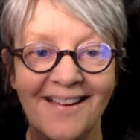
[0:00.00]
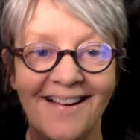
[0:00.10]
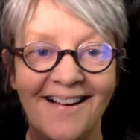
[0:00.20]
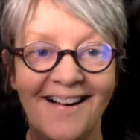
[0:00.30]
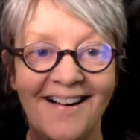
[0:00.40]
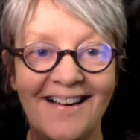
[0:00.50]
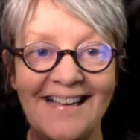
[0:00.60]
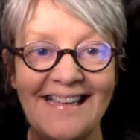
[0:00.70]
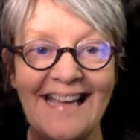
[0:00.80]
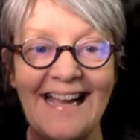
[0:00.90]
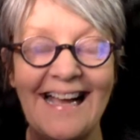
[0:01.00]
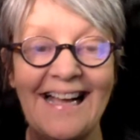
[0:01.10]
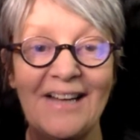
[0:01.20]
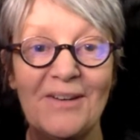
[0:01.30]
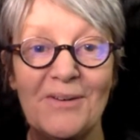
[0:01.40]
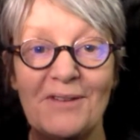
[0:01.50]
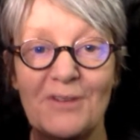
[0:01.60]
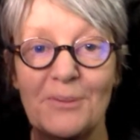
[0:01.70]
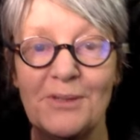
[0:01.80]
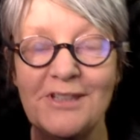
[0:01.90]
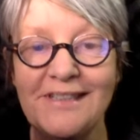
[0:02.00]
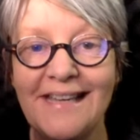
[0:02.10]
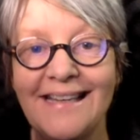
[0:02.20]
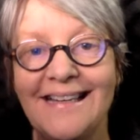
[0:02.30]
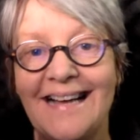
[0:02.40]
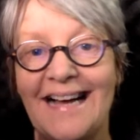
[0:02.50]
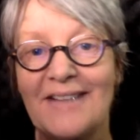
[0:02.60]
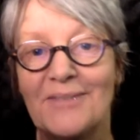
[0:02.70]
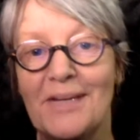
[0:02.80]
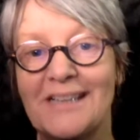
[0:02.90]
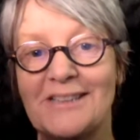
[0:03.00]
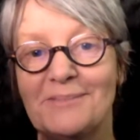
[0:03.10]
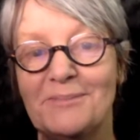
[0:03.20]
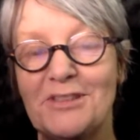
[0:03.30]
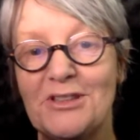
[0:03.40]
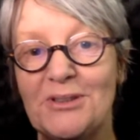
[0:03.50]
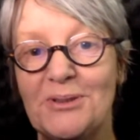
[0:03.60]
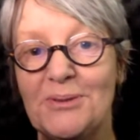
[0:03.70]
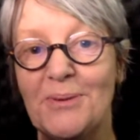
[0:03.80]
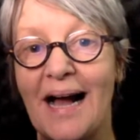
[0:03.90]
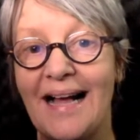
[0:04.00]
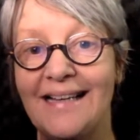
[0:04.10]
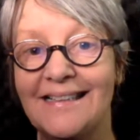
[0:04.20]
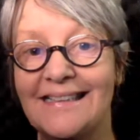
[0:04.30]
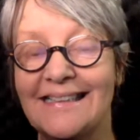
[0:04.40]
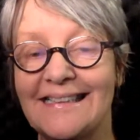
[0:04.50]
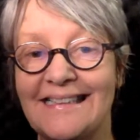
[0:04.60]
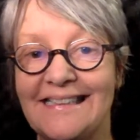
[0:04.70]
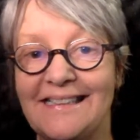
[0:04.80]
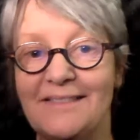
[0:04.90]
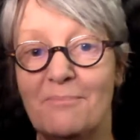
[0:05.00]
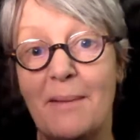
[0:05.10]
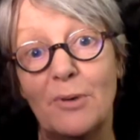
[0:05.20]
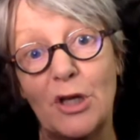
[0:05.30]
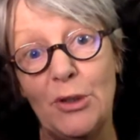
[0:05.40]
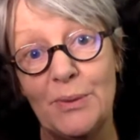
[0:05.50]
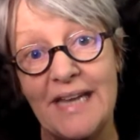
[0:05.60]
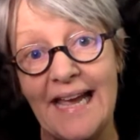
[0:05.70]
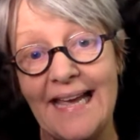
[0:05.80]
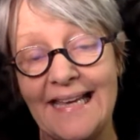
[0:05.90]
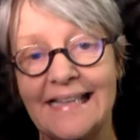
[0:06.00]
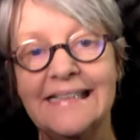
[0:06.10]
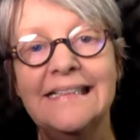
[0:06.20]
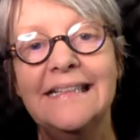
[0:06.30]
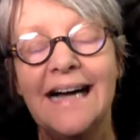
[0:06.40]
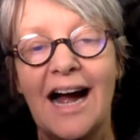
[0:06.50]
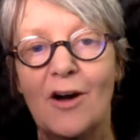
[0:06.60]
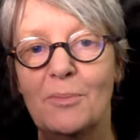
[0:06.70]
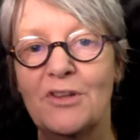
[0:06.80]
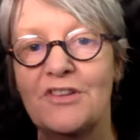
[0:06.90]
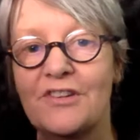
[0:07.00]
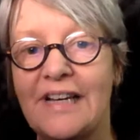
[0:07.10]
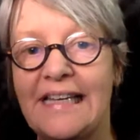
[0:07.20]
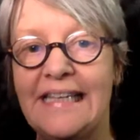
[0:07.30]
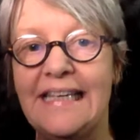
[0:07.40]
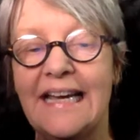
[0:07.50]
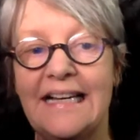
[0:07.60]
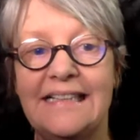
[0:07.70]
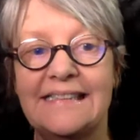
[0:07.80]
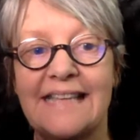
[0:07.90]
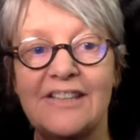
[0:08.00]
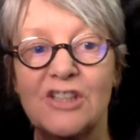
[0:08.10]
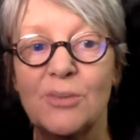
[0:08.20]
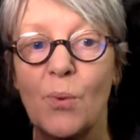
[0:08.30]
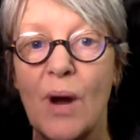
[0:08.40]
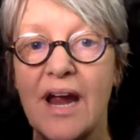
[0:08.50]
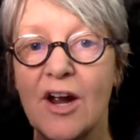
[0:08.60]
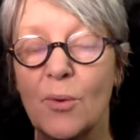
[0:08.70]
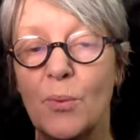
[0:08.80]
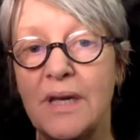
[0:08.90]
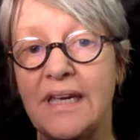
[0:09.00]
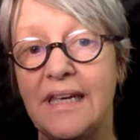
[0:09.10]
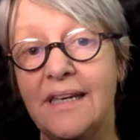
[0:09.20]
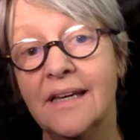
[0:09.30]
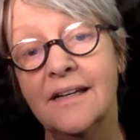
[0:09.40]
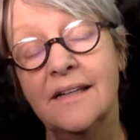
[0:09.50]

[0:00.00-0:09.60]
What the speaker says: Hi, hello everyone, and welcome to ALLi Member Q&A, our monthly session where we